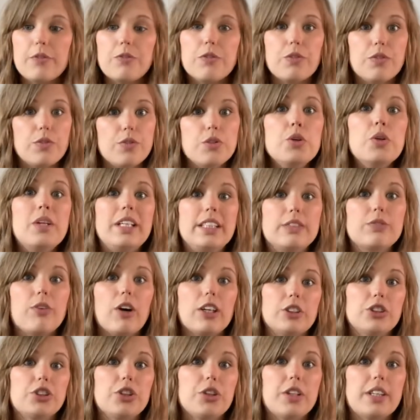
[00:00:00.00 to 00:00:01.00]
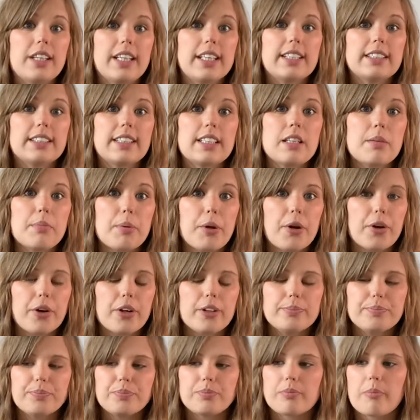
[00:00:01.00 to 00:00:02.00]
you need to find 2 things in the book.
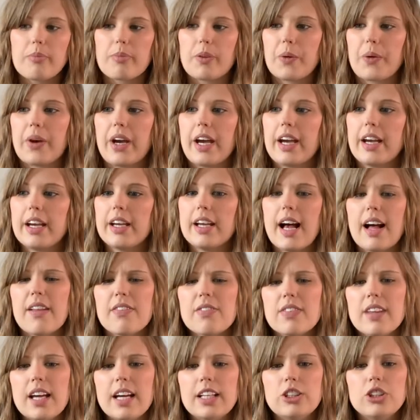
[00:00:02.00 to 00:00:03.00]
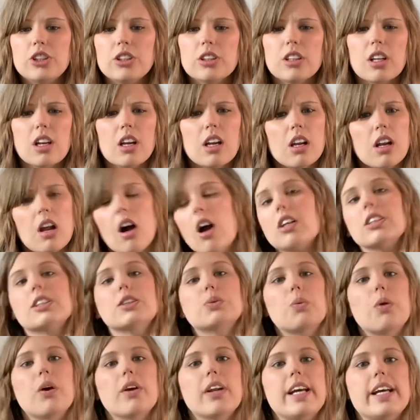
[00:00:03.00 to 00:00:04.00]
Okay, and then the last
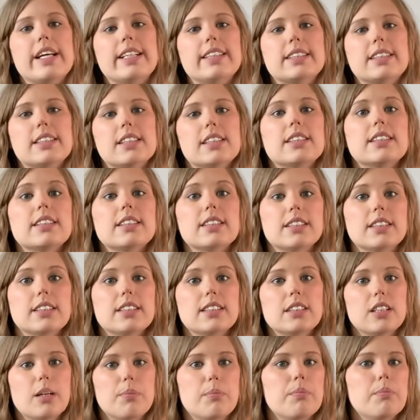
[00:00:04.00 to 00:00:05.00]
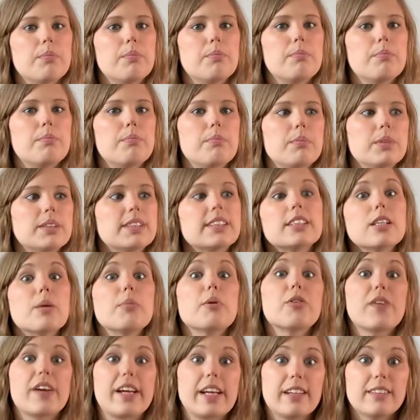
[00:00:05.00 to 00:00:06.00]
one is the
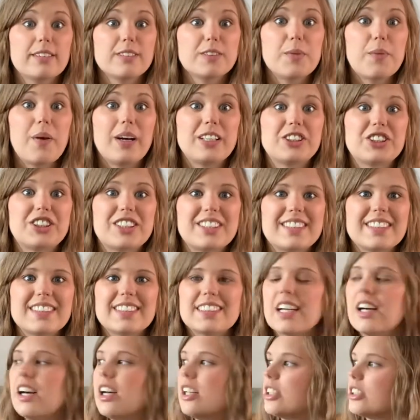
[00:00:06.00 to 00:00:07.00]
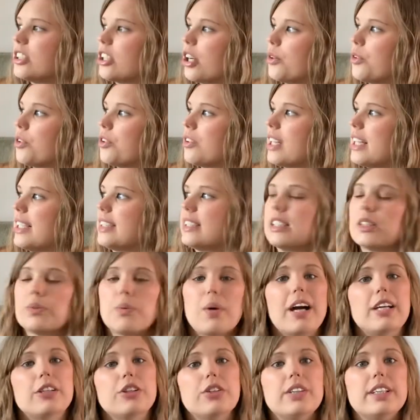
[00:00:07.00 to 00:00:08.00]
summary questions. So this is
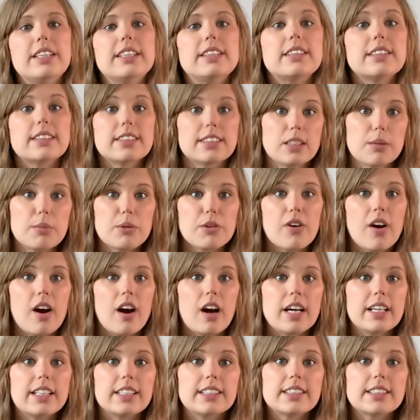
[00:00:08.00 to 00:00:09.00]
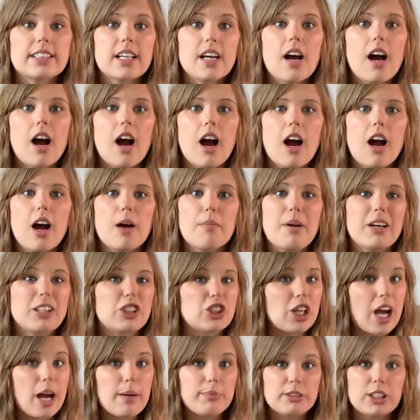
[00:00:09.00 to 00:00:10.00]
where you need to summarise a
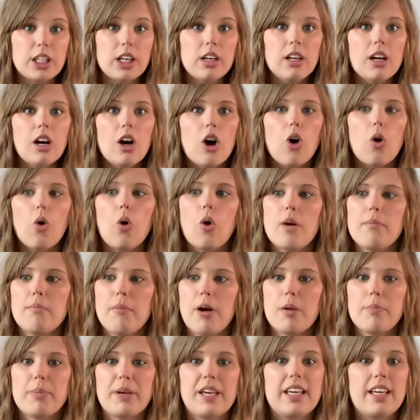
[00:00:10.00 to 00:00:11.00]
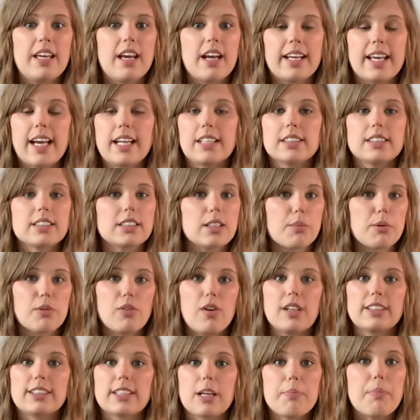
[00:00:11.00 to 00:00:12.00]
chapter, or it might be, again,
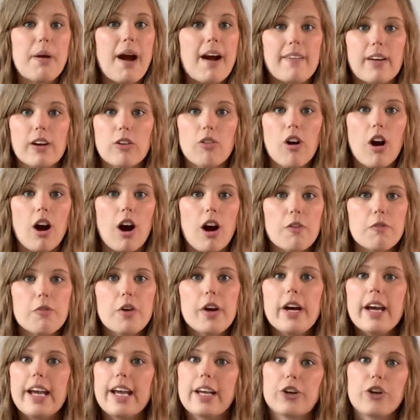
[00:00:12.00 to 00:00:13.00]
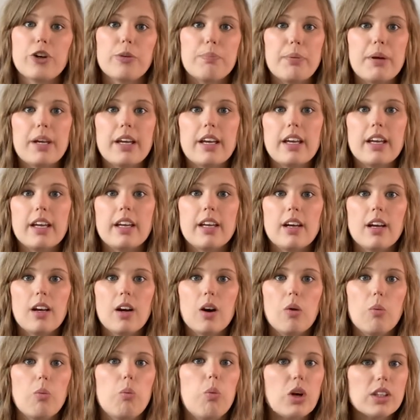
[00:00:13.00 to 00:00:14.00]
summarise a paragraph. It could be
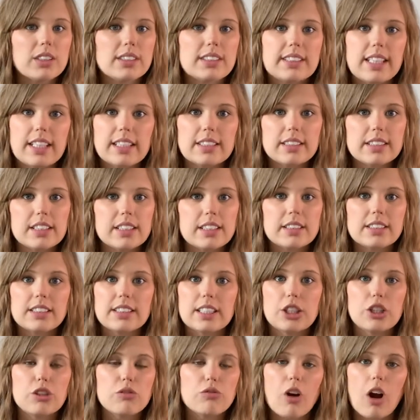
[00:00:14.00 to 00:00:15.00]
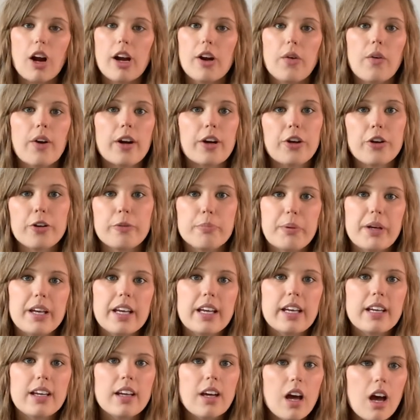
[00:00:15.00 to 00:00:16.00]
1 sentence that you write, or it could
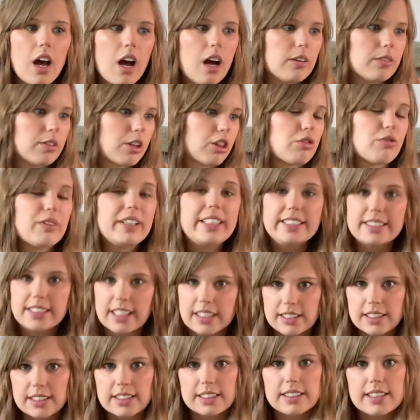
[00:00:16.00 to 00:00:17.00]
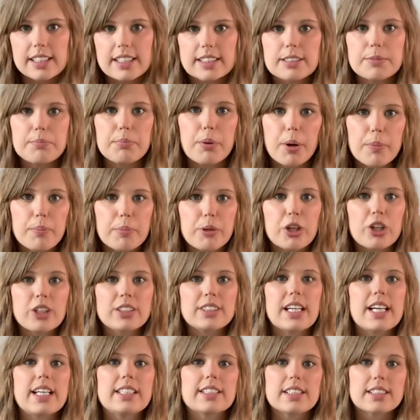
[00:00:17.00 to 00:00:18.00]
be 3 sentences, but because
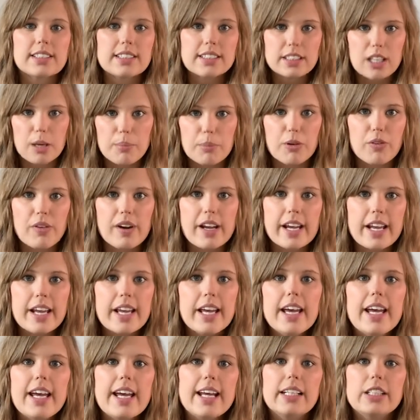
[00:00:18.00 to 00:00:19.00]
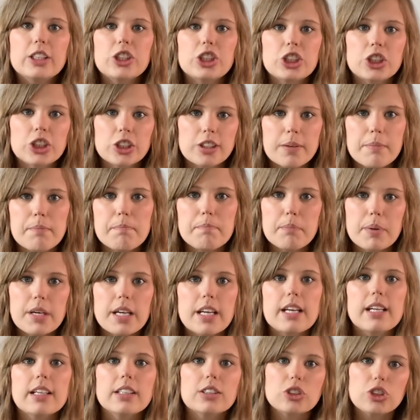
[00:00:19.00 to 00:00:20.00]
it is a summary, it shouldn't
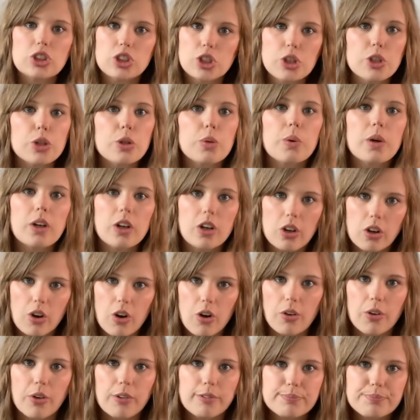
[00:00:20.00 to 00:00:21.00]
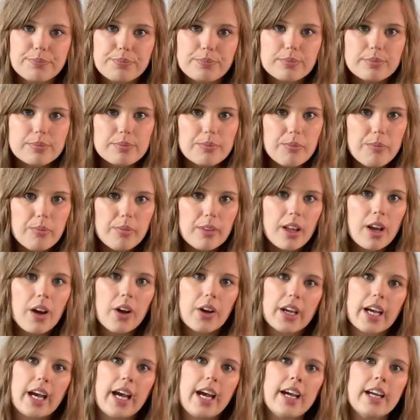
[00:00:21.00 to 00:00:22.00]
be too long.
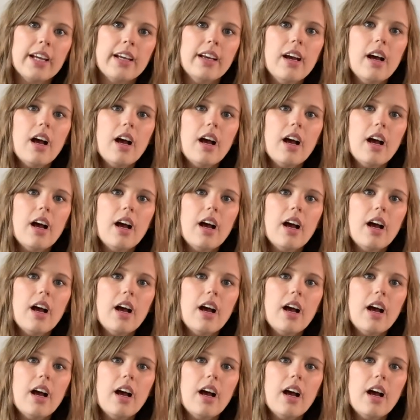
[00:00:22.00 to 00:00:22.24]
Okay,